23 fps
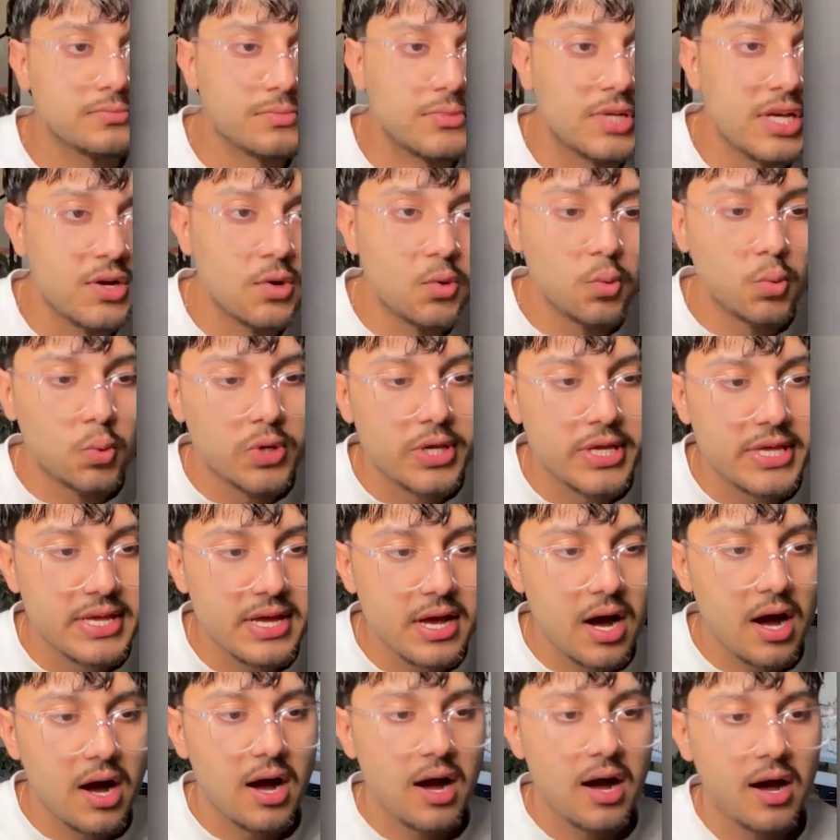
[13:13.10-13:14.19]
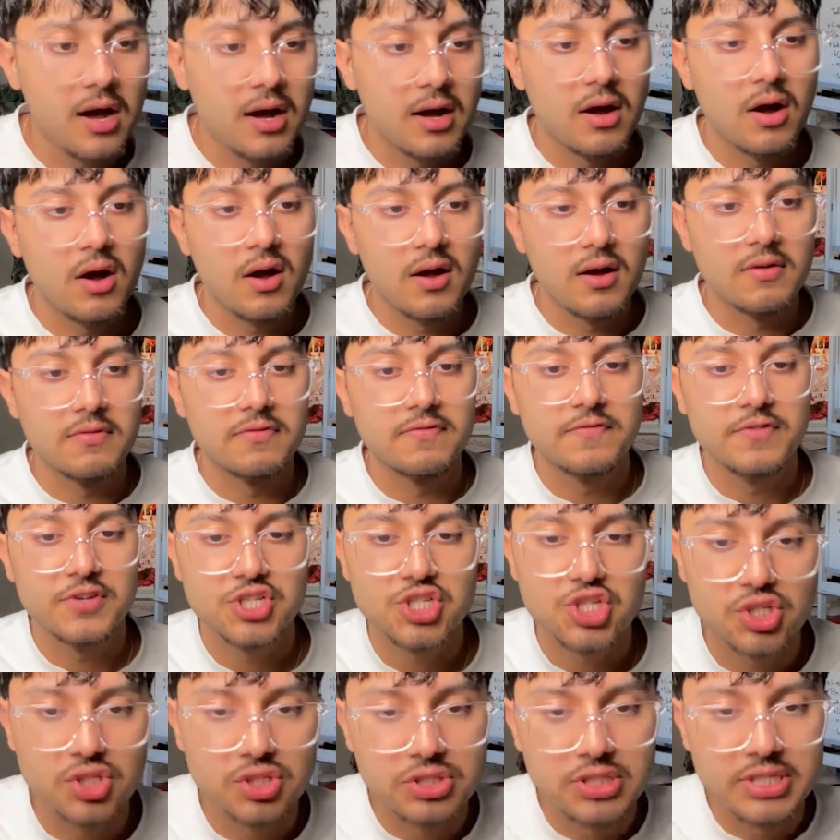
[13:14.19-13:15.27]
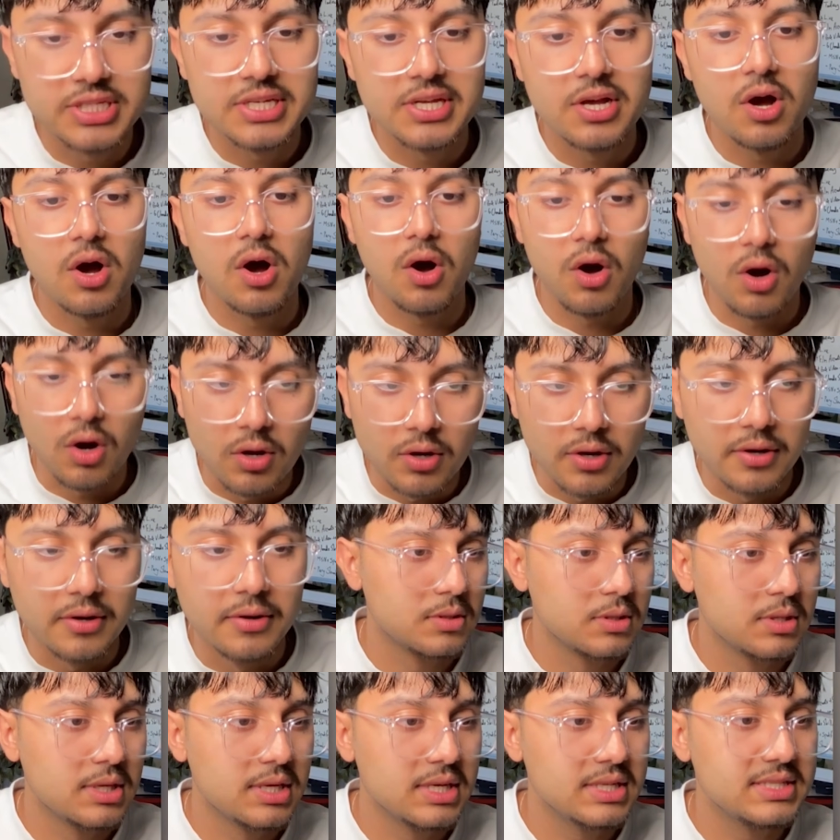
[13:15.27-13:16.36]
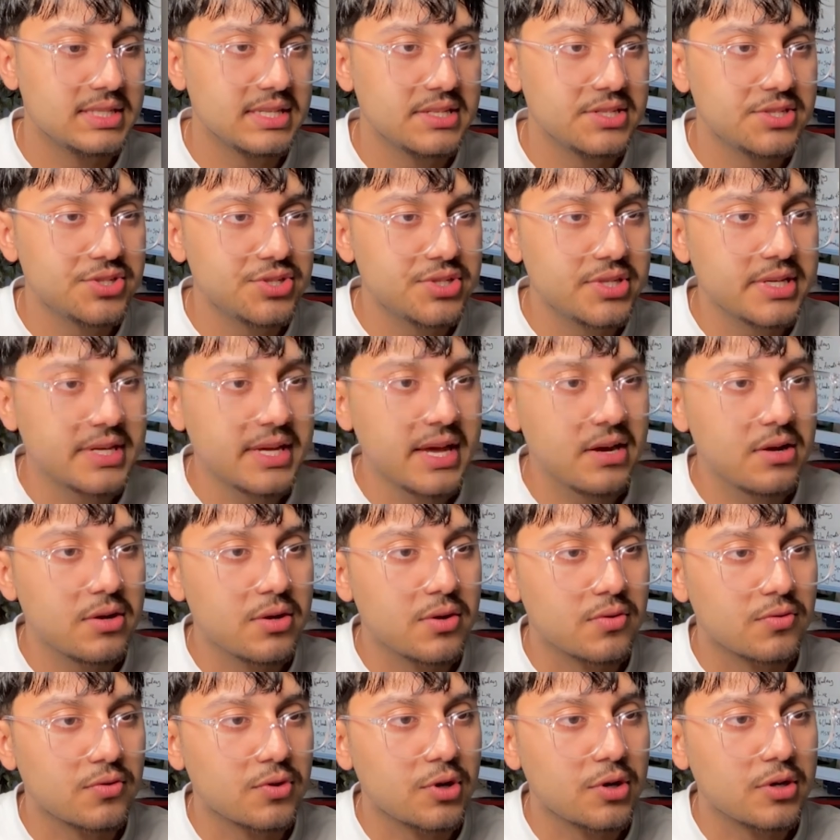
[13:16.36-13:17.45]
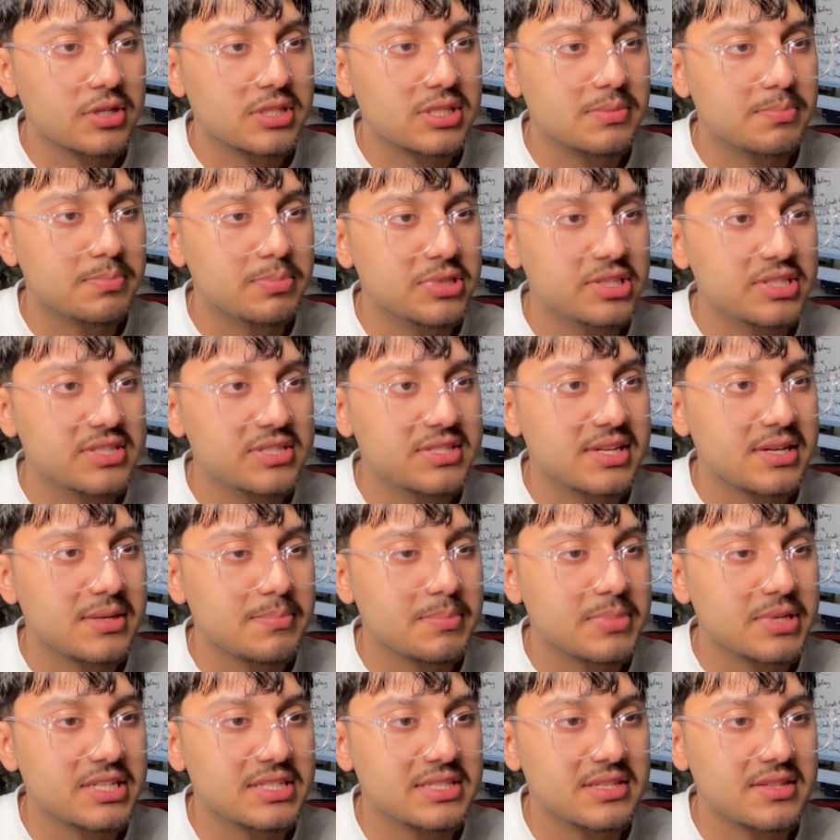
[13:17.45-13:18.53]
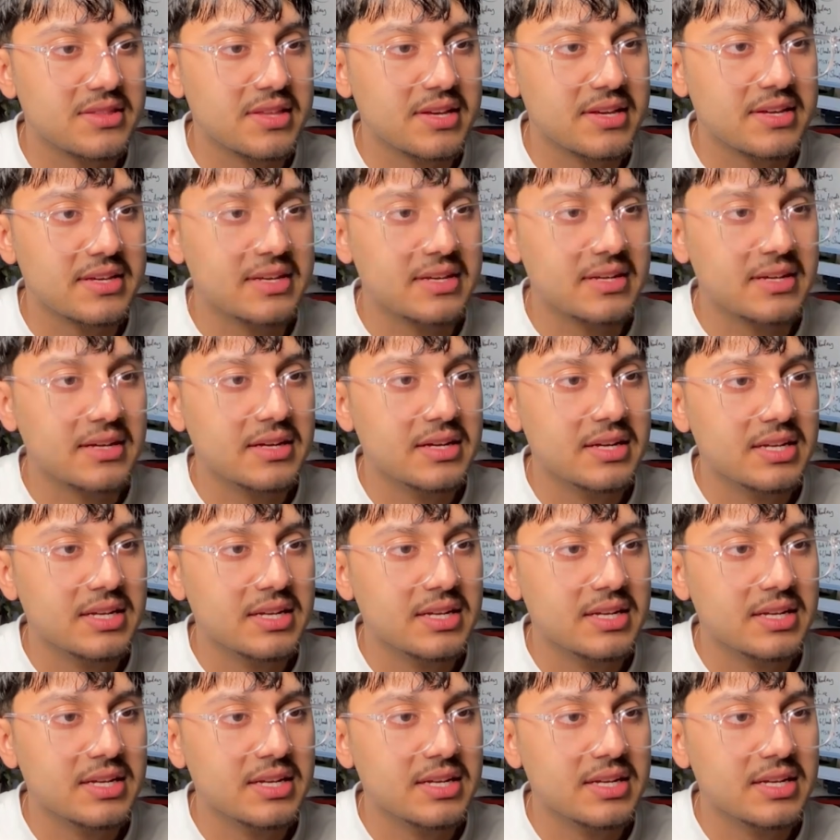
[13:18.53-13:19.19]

And we are officially on. It's interesting how Grok splits up its thinking.